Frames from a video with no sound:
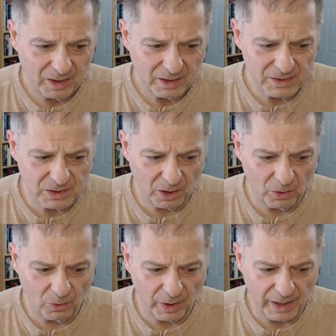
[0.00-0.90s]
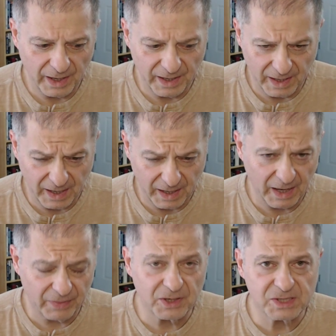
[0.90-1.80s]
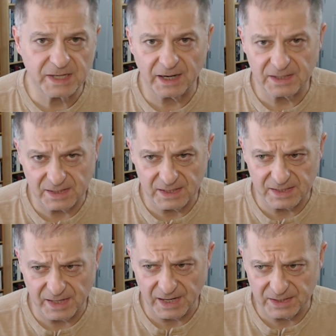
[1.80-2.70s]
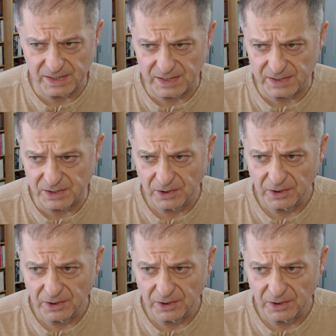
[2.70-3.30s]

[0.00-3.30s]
So, and their status these days is,